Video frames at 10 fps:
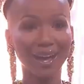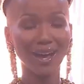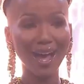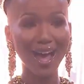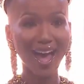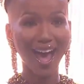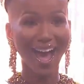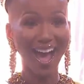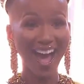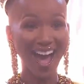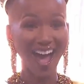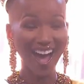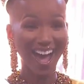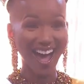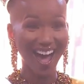Miss South
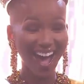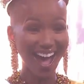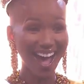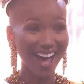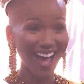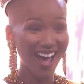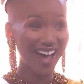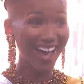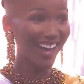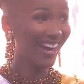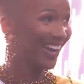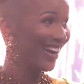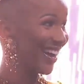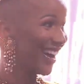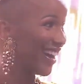Africa,
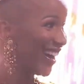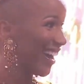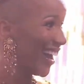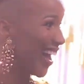Shudufhadzo